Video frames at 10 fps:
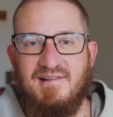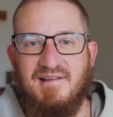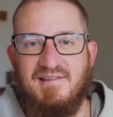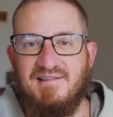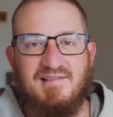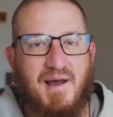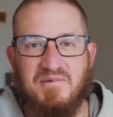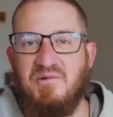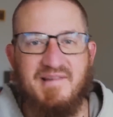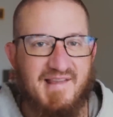Let's stop
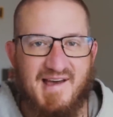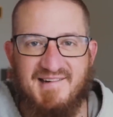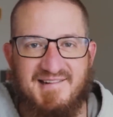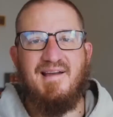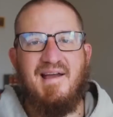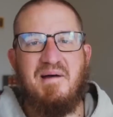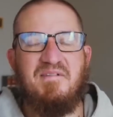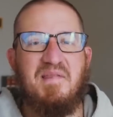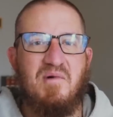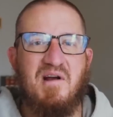doing that. Hey, I'm
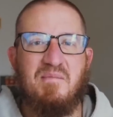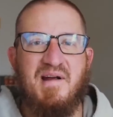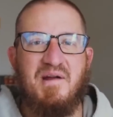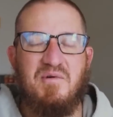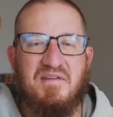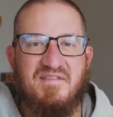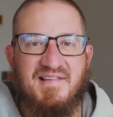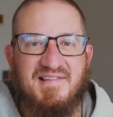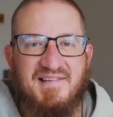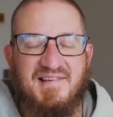Father Mark Mary with the
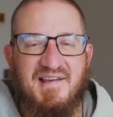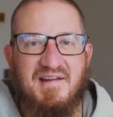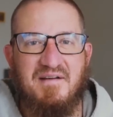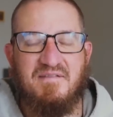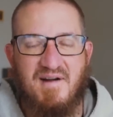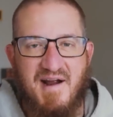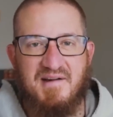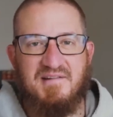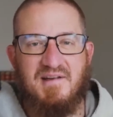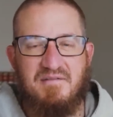Franciscan
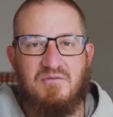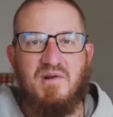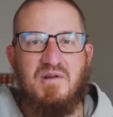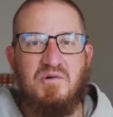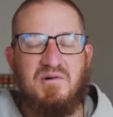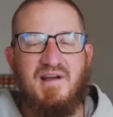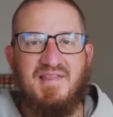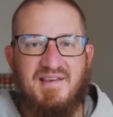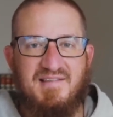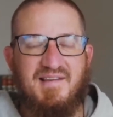Friars of Renewal,
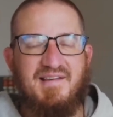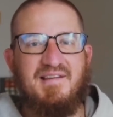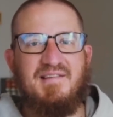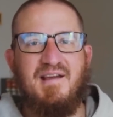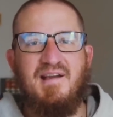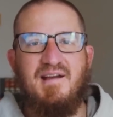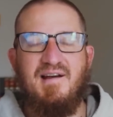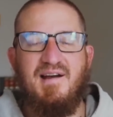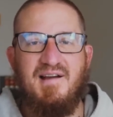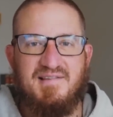and this is
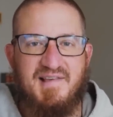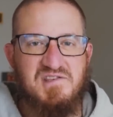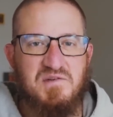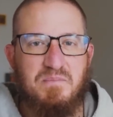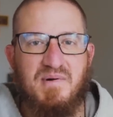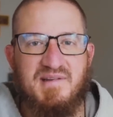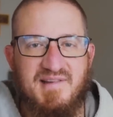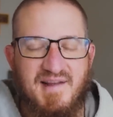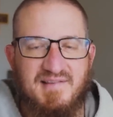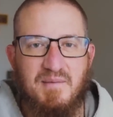Ascension
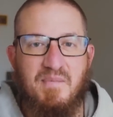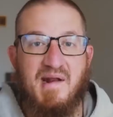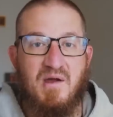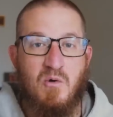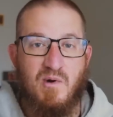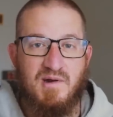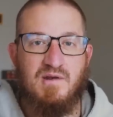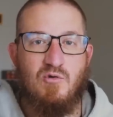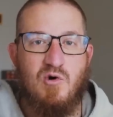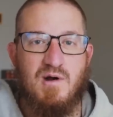Presents. Depending on when
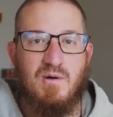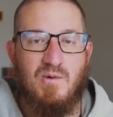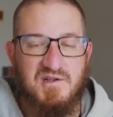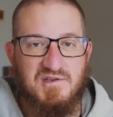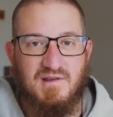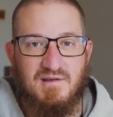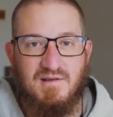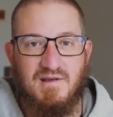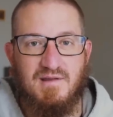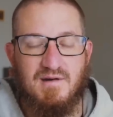you're watching
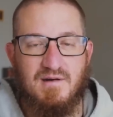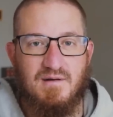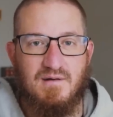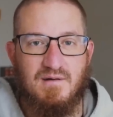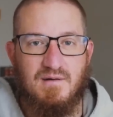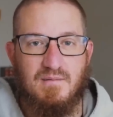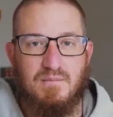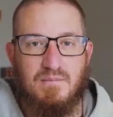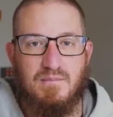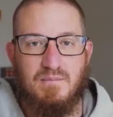this, either
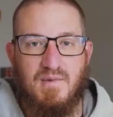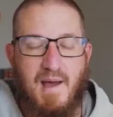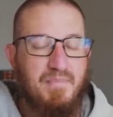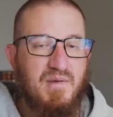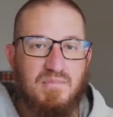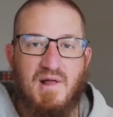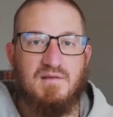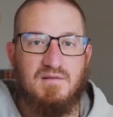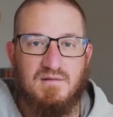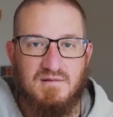happy,
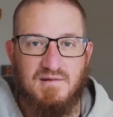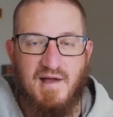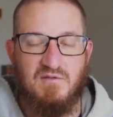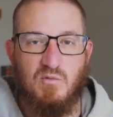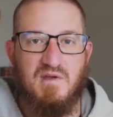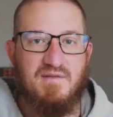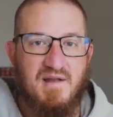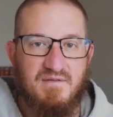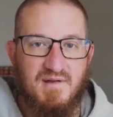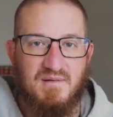blessed last week of
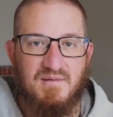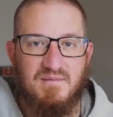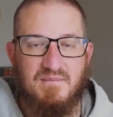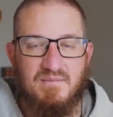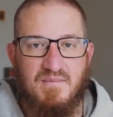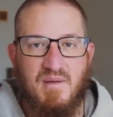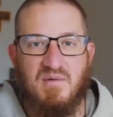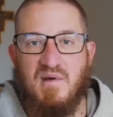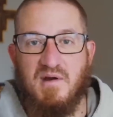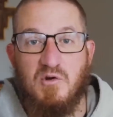Advent, maybe
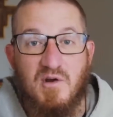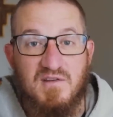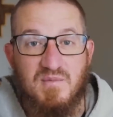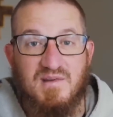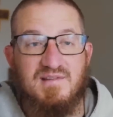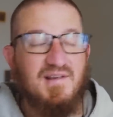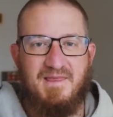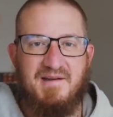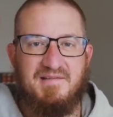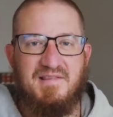Merry Christmas.
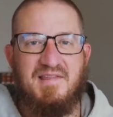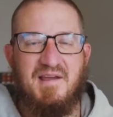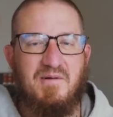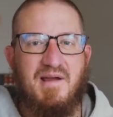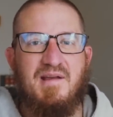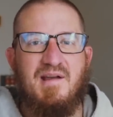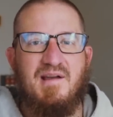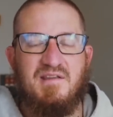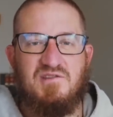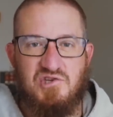Here's the thing, right?
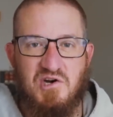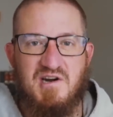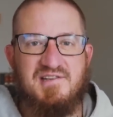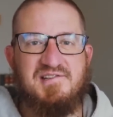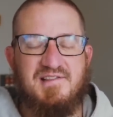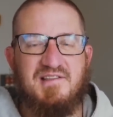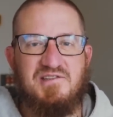The church